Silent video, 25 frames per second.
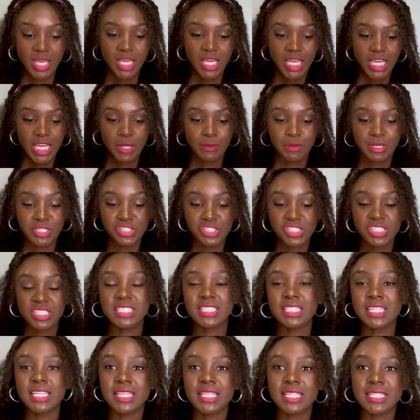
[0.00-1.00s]
Anyway, she
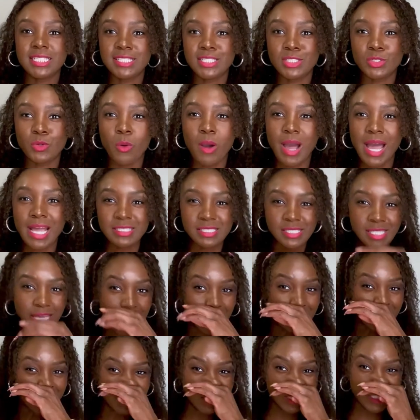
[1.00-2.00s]
did this squat
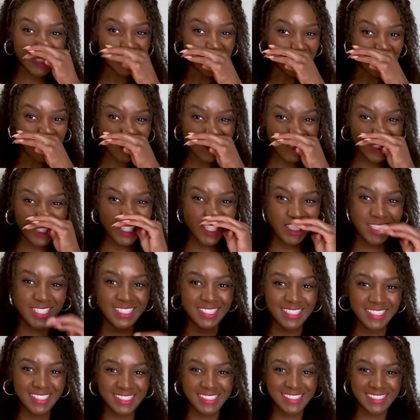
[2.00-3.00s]
challenge.
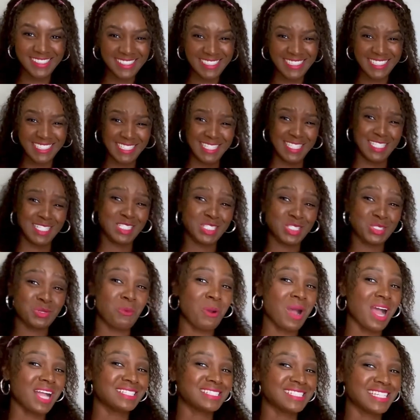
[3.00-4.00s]
She did this
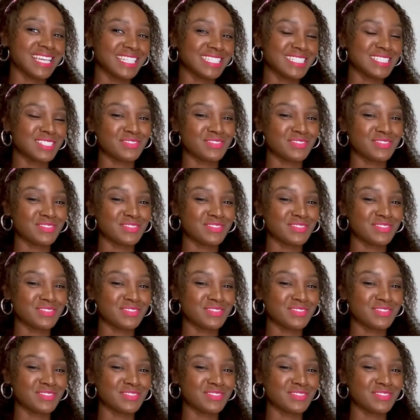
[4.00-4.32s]
squat challenge